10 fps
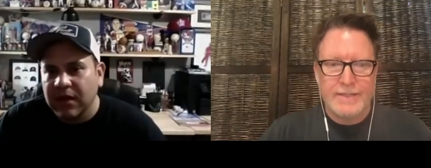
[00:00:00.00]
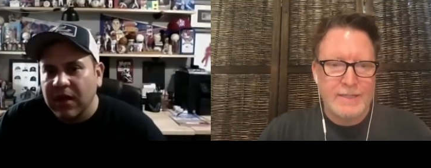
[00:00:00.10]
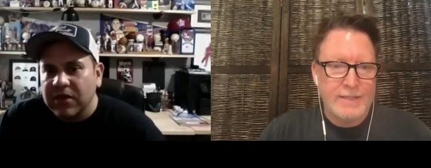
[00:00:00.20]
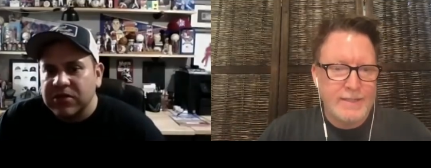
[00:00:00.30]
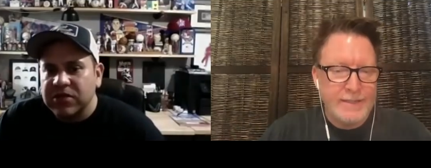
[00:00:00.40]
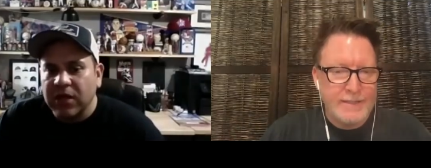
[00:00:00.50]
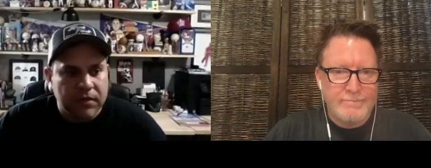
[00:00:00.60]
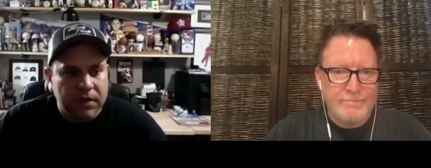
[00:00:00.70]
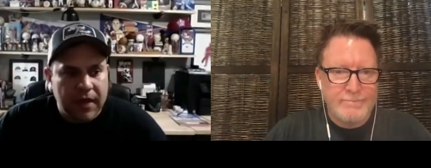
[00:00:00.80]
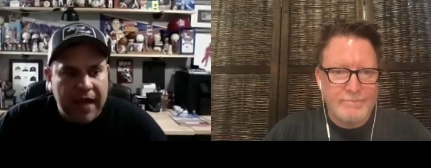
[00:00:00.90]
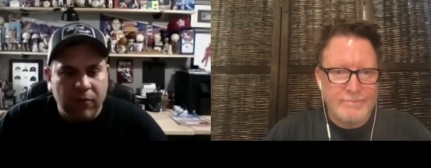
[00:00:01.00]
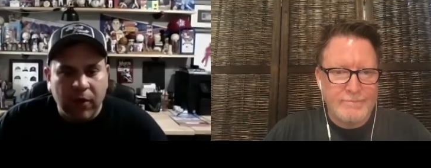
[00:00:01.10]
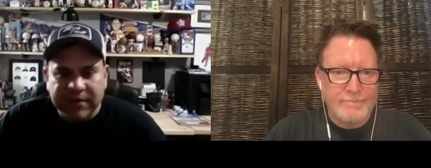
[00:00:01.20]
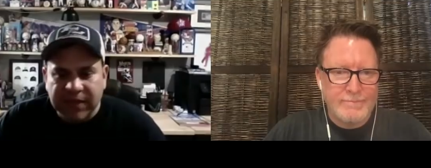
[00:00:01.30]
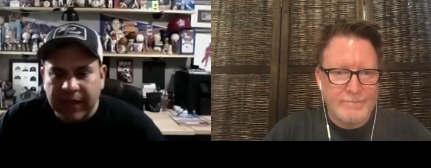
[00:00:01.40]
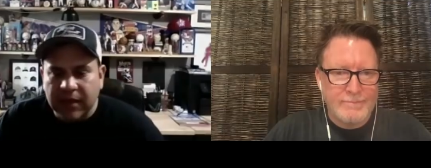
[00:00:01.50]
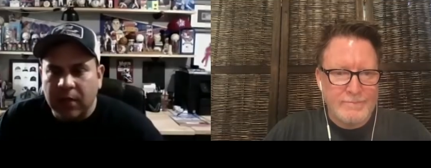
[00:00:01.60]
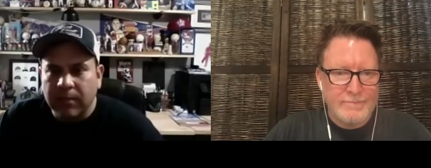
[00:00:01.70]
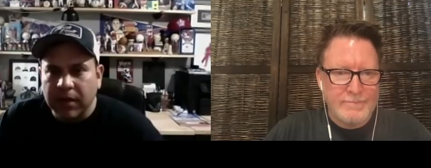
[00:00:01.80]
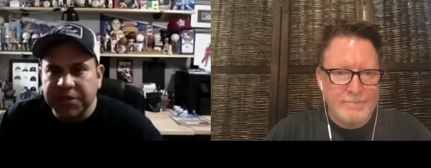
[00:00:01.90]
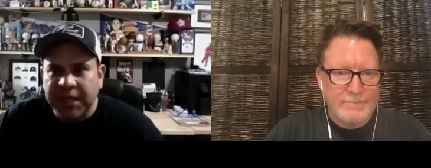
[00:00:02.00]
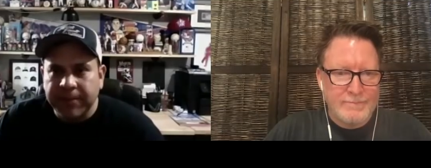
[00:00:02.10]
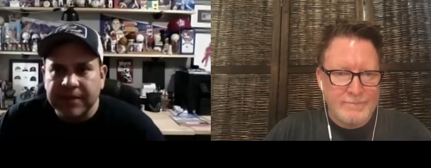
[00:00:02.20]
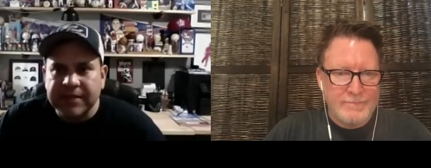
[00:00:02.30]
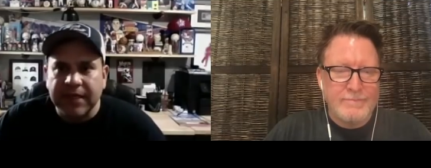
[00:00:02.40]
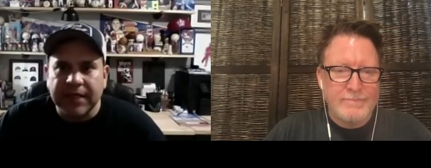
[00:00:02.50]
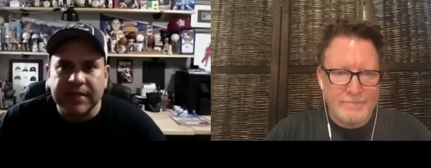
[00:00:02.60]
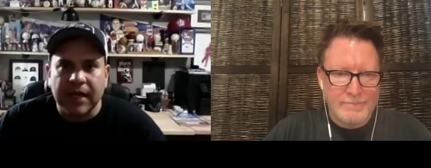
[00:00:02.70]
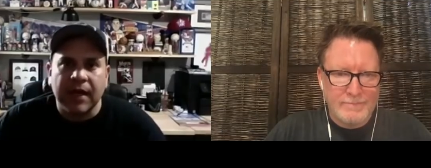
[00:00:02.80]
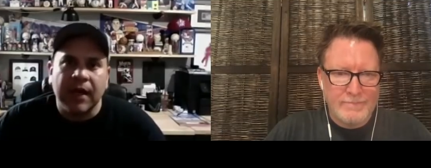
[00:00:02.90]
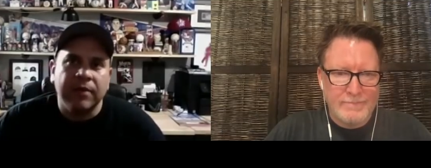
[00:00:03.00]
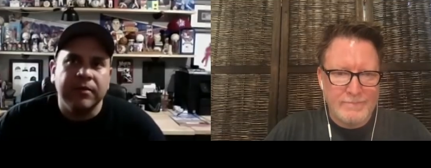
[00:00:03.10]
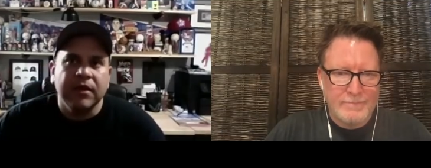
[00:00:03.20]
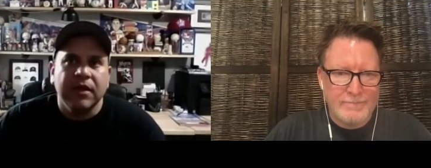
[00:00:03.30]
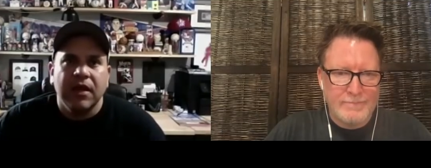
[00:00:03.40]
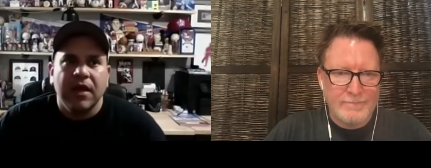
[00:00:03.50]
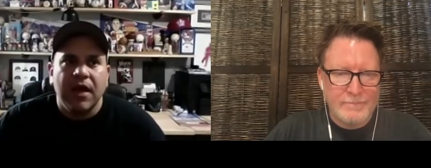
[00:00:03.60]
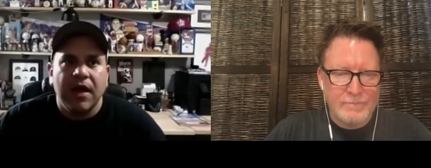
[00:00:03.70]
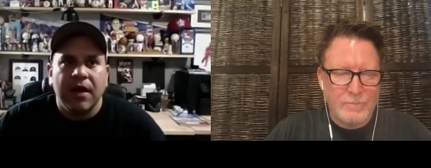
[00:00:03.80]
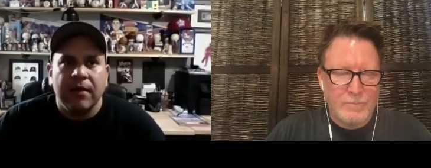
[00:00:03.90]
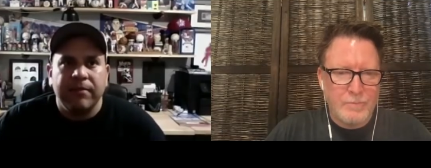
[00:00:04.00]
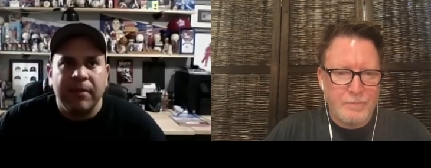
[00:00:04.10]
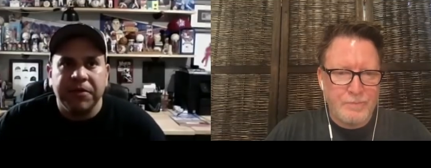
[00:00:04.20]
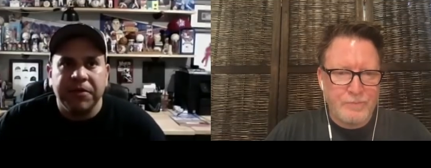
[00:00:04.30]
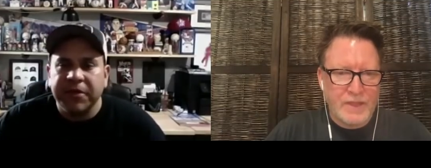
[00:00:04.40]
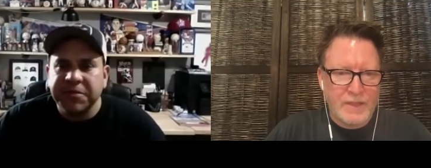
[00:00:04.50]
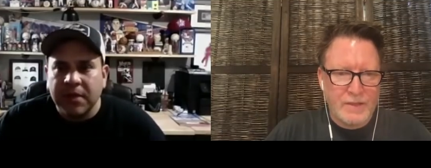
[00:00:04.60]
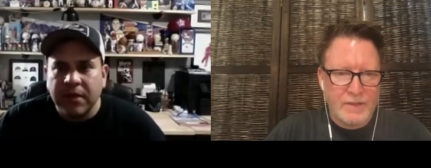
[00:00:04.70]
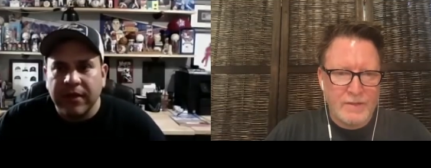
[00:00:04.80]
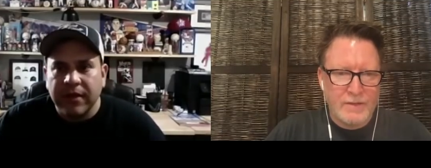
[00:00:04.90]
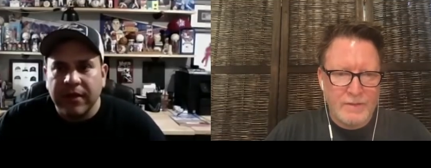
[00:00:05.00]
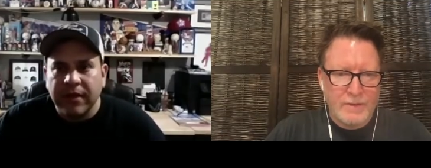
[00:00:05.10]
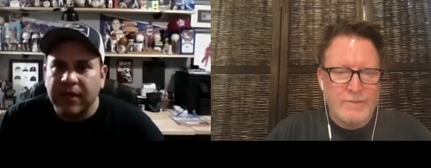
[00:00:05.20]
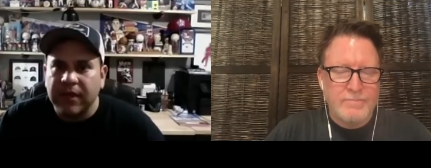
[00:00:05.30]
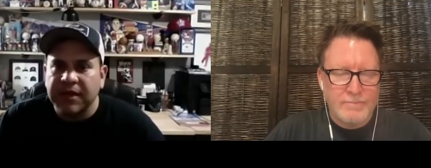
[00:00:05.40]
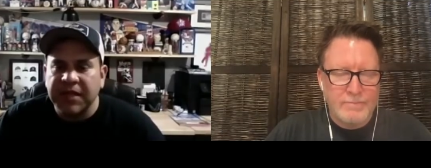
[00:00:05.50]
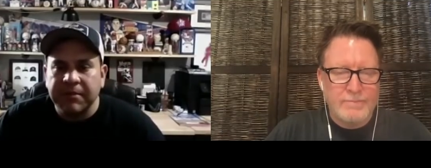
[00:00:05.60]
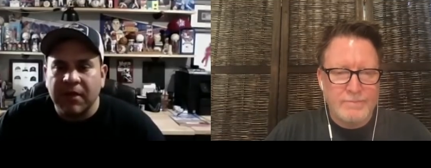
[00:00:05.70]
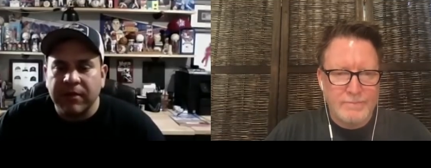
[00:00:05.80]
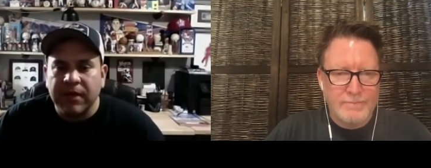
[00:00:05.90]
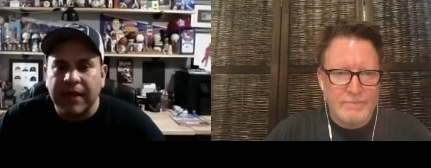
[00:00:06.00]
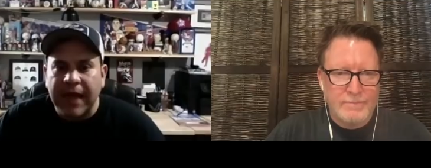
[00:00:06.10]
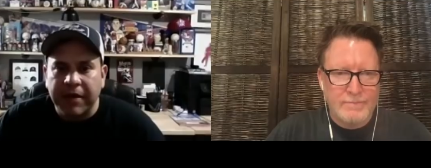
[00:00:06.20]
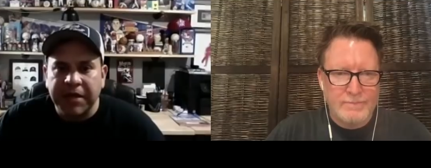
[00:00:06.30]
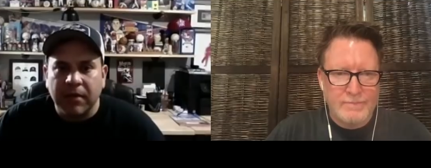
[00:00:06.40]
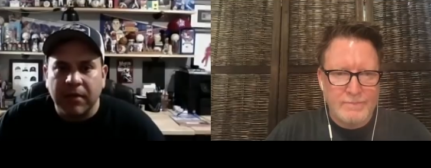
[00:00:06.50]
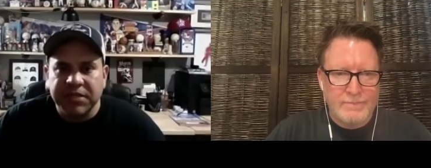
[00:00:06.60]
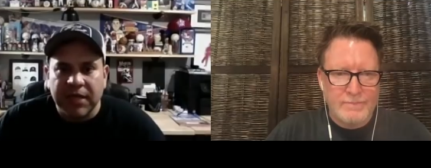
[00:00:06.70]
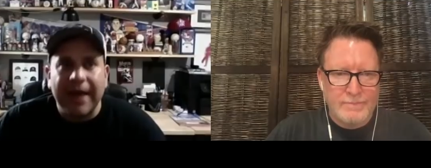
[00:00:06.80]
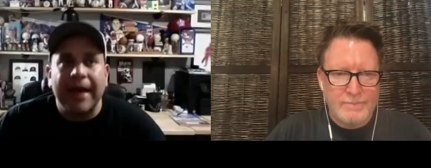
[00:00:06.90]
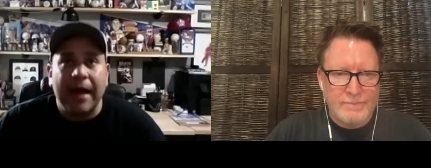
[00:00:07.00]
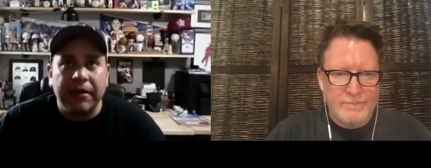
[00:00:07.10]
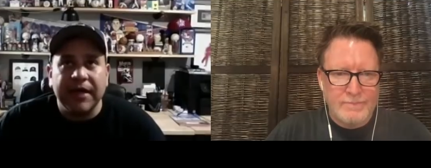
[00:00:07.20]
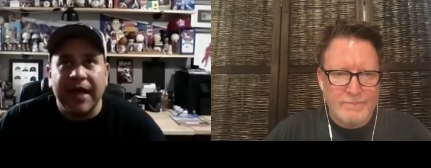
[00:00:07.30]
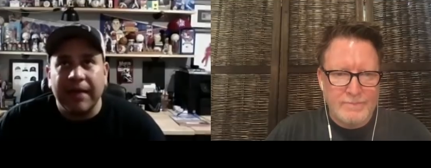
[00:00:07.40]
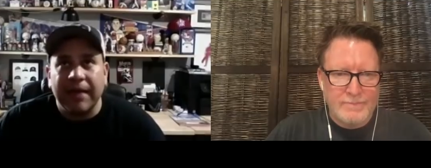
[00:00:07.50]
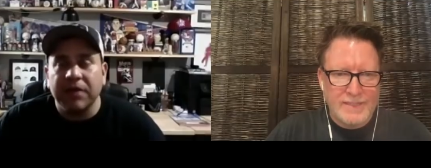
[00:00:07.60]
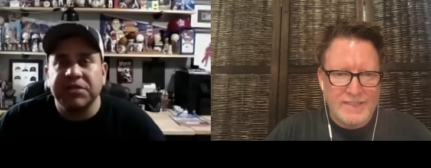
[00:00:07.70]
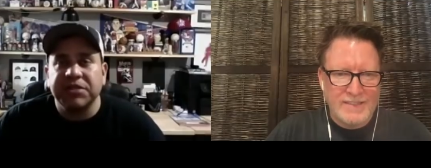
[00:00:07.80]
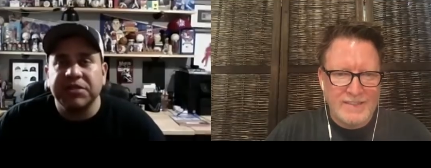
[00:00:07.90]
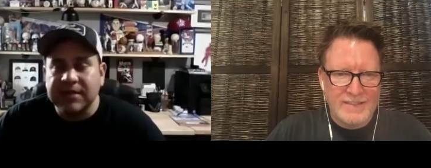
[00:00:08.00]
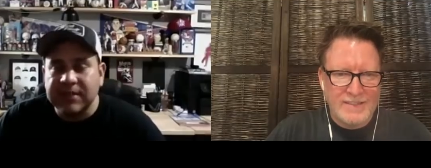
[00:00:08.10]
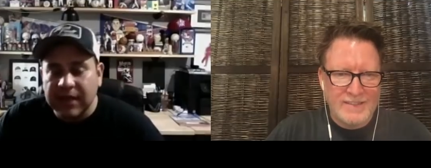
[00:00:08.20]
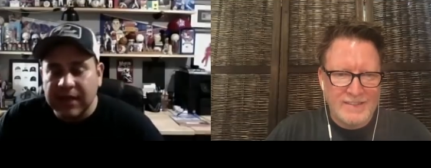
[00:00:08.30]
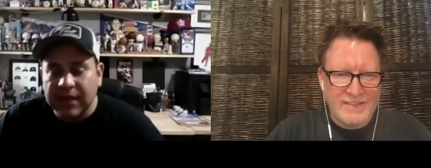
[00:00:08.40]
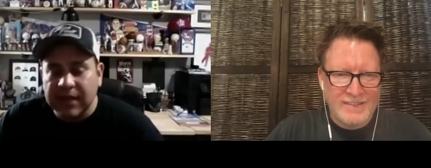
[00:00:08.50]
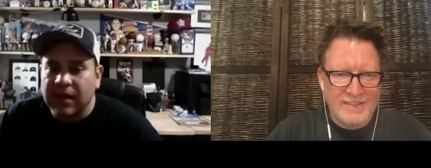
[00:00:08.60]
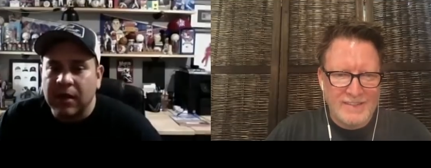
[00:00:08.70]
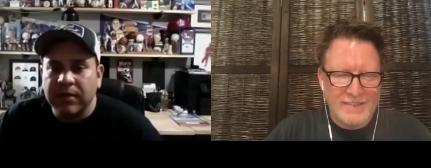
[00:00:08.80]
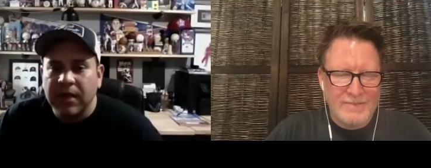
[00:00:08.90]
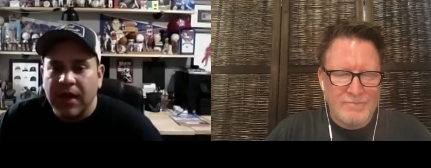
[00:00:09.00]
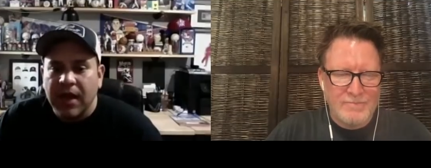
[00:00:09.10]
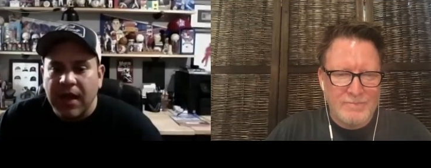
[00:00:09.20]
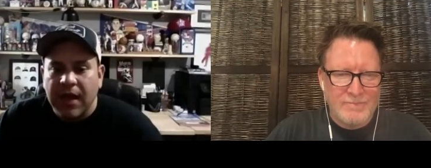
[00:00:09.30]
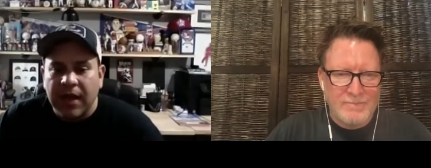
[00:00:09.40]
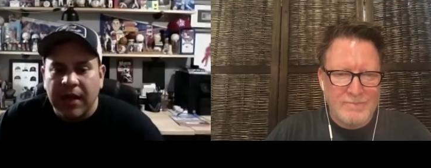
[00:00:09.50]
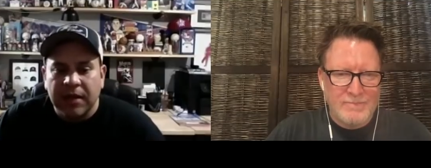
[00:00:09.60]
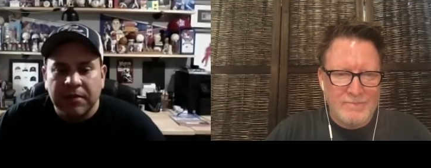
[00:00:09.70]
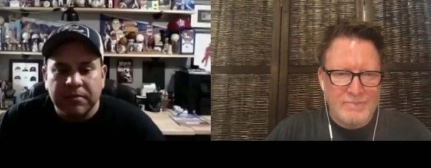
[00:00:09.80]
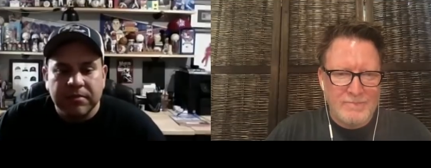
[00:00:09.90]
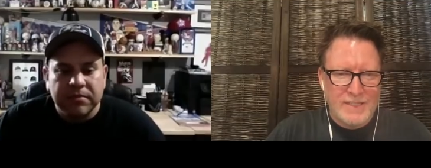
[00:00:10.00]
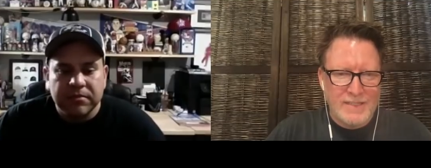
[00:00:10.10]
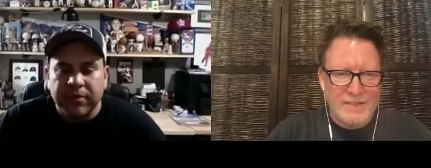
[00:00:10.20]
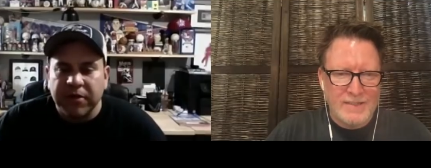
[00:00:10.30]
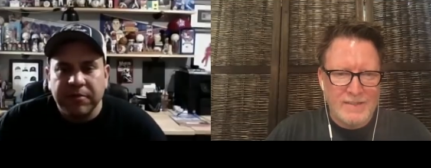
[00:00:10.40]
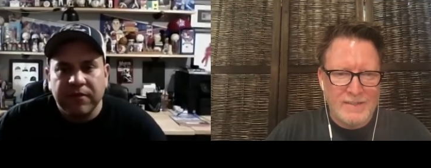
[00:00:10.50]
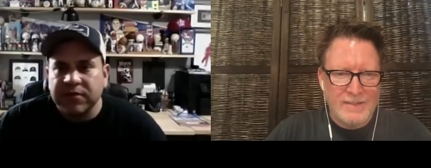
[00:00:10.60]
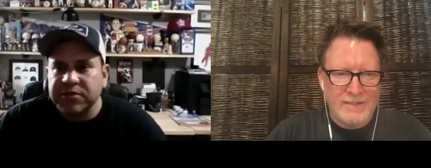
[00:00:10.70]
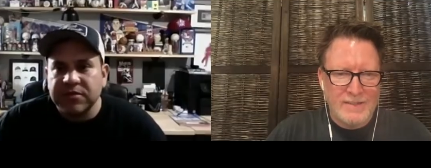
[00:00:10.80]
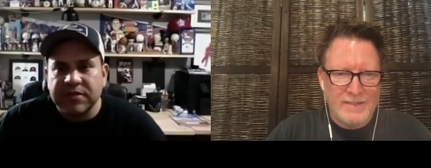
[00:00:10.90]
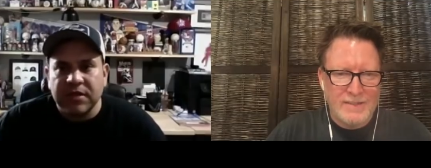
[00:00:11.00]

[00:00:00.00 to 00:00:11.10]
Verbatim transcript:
Speaker 1: So I have a website called markchampiontx.com. Uh, and people can reach me on there. They can email me at howdy mark at howdy at markchampiontx.com and book me for shoots here in